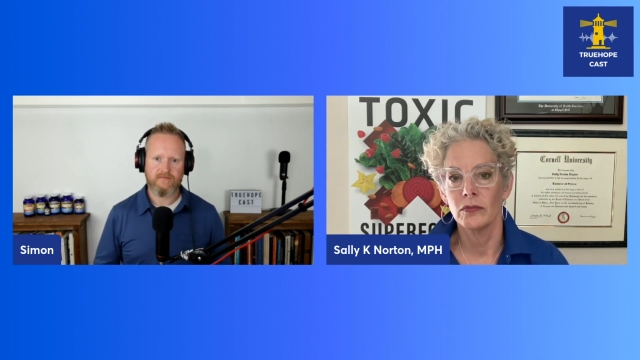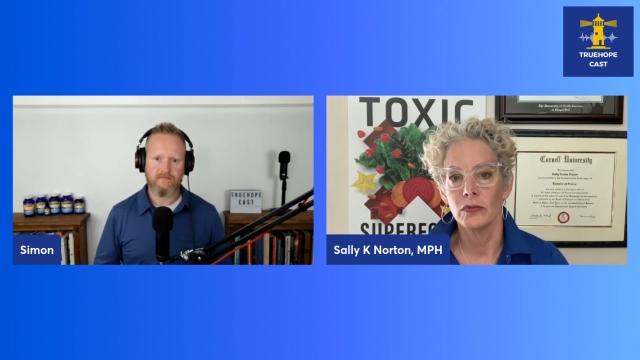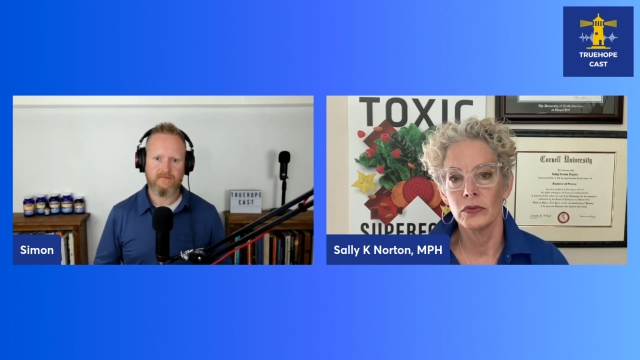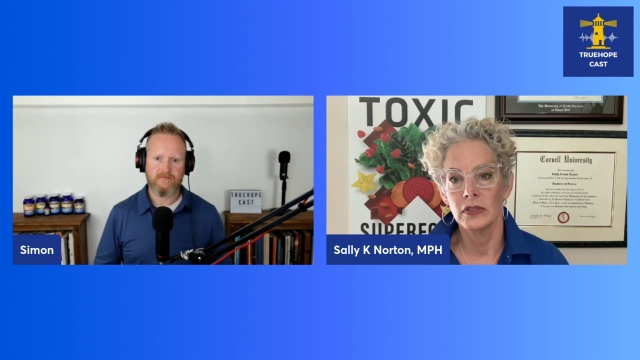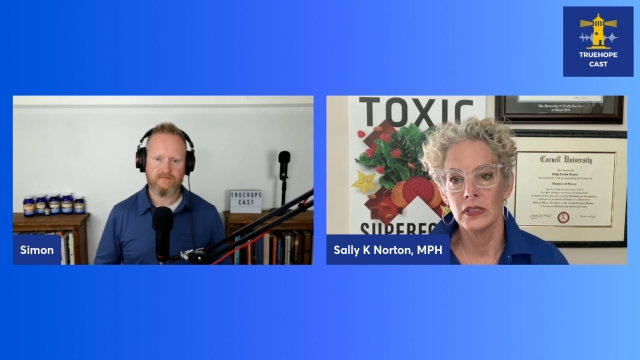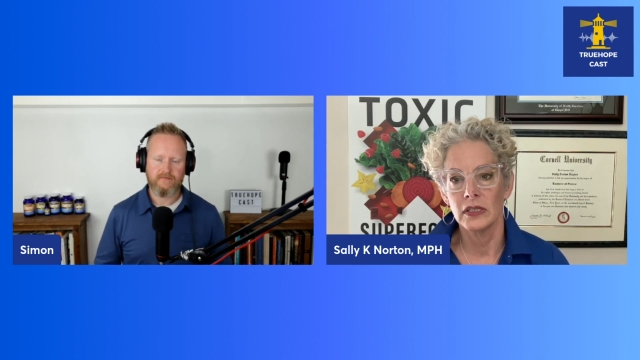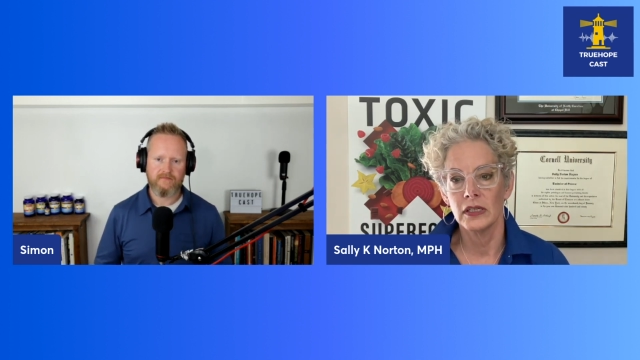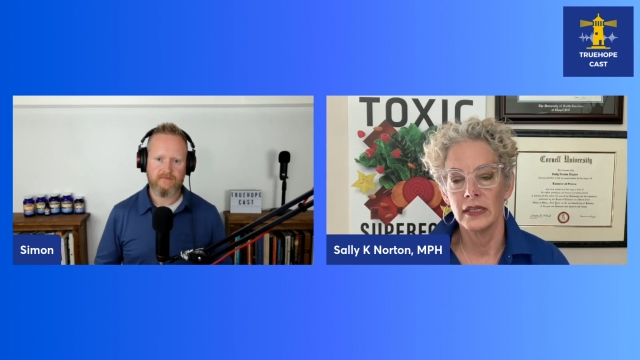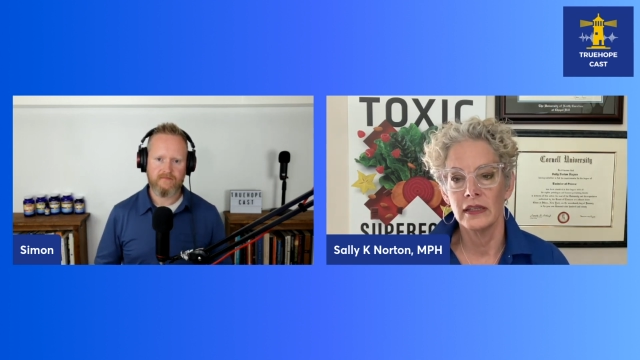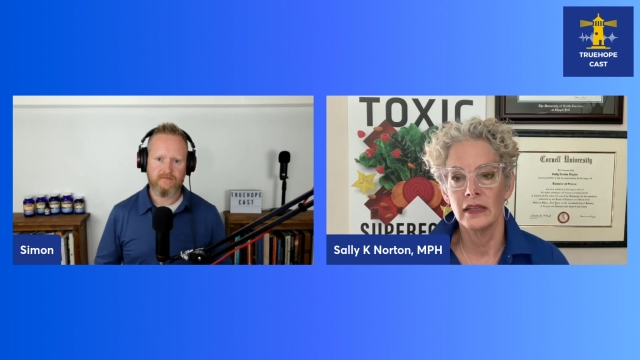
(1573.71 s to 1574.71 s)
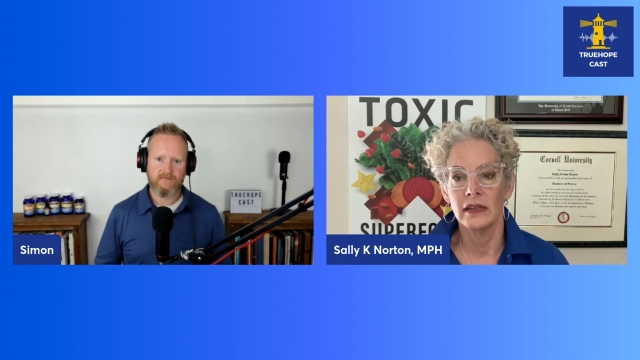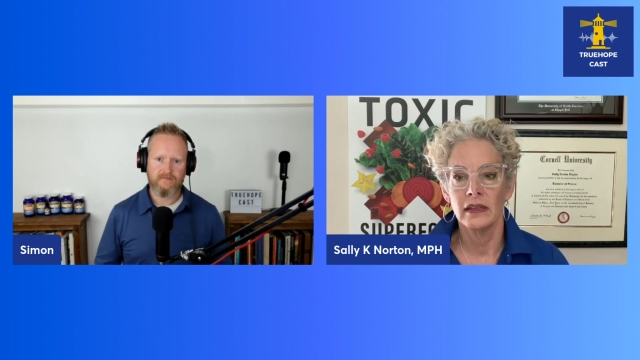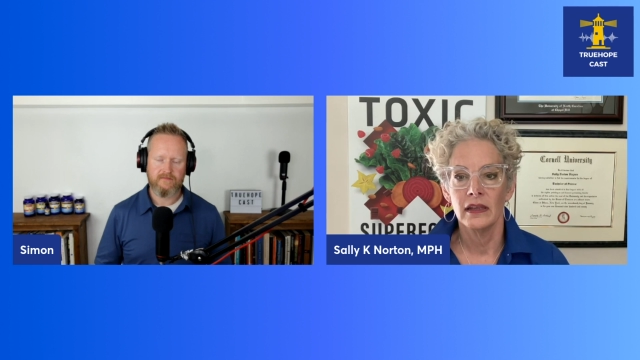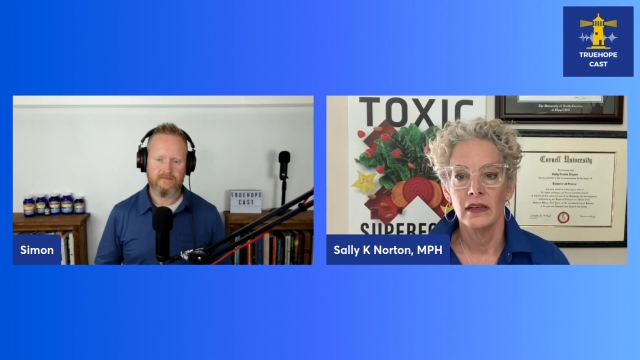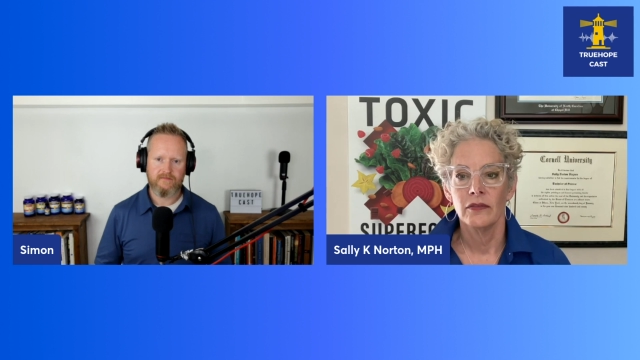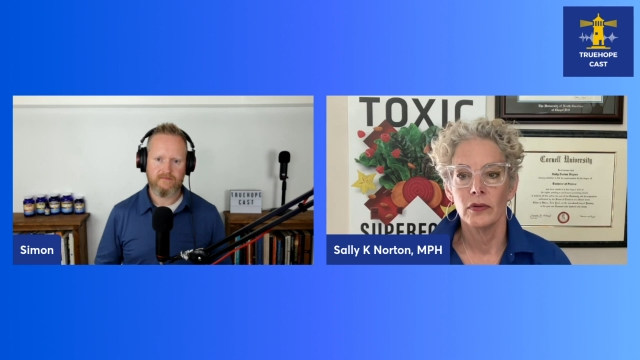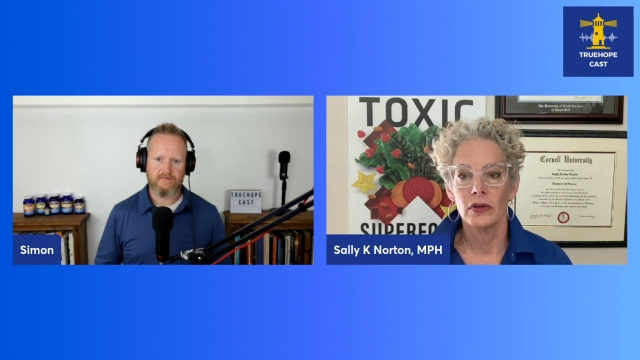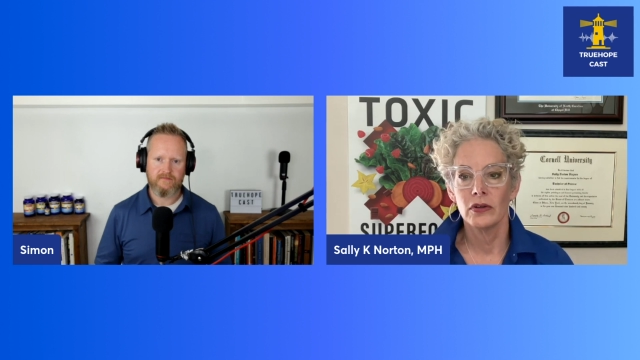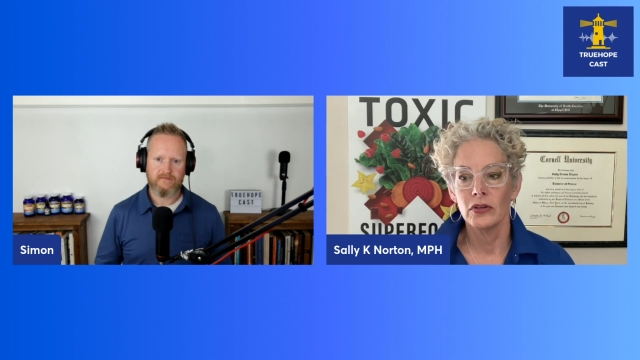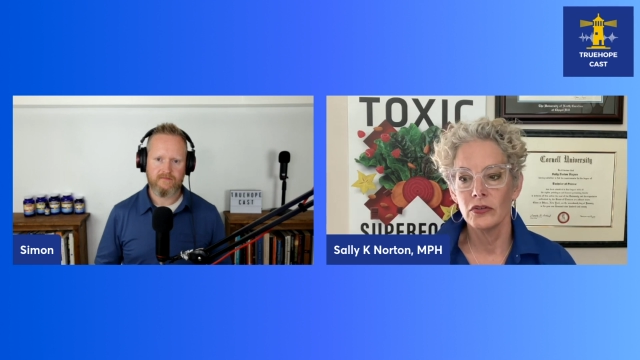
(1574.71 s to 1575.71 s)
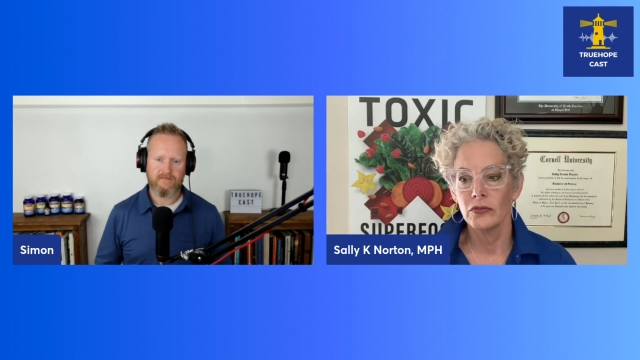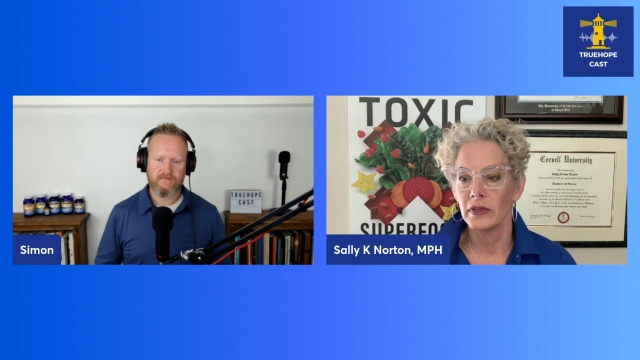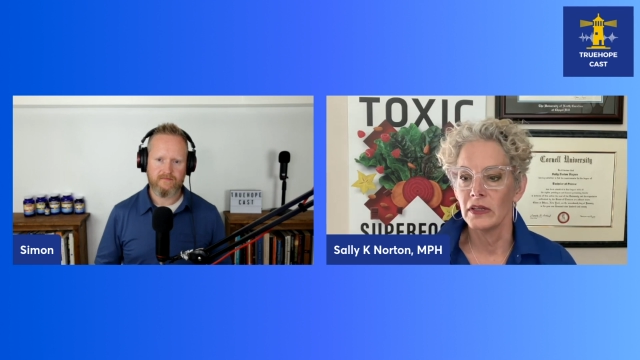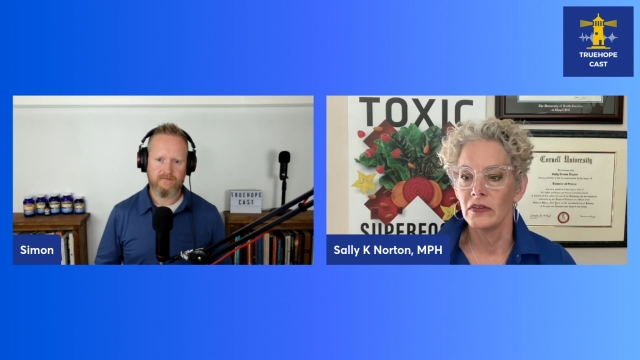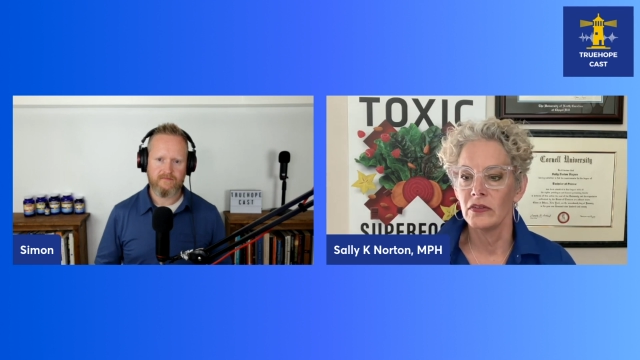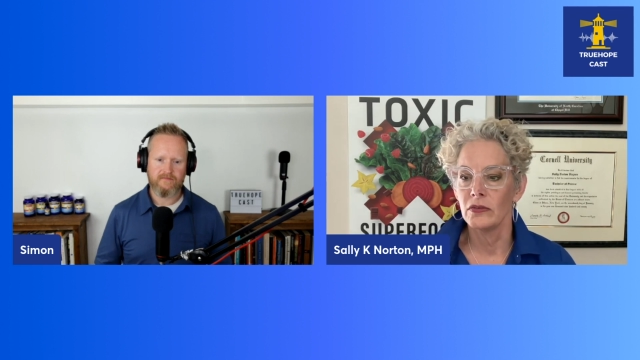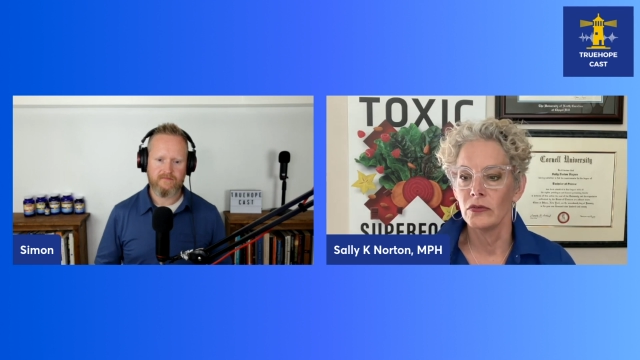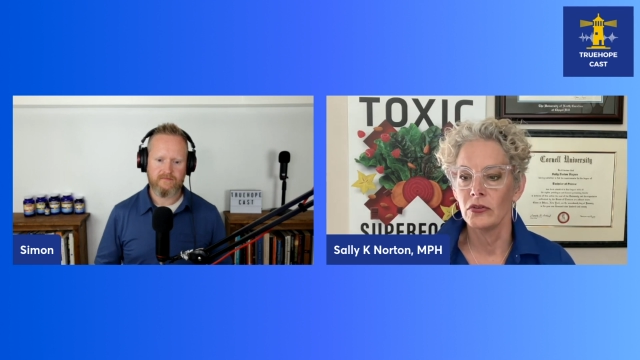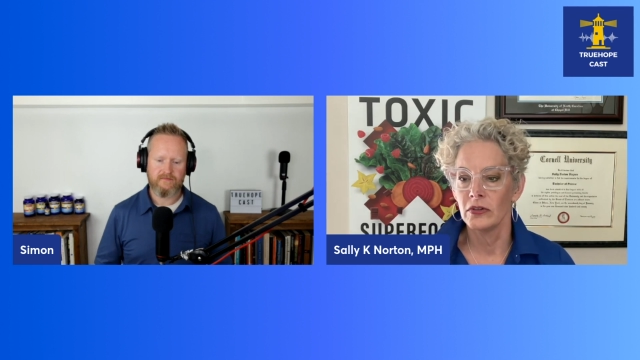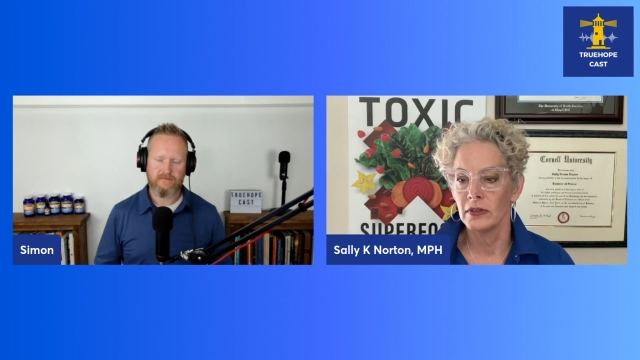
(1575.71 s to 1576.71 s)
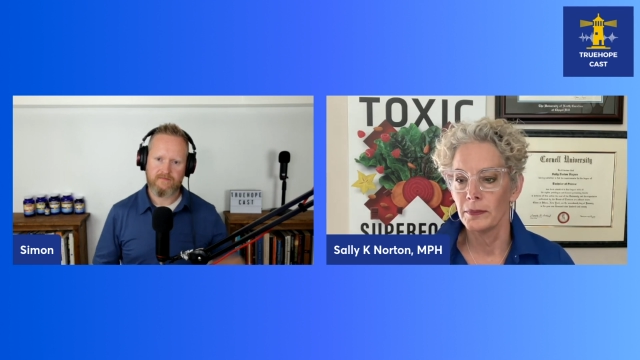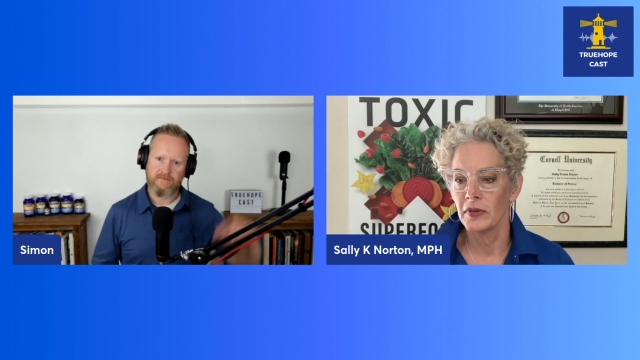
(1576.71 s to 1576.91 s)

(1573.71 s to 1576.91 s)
Speaker 1: and arugula. And then if you want cooked greens, do turnip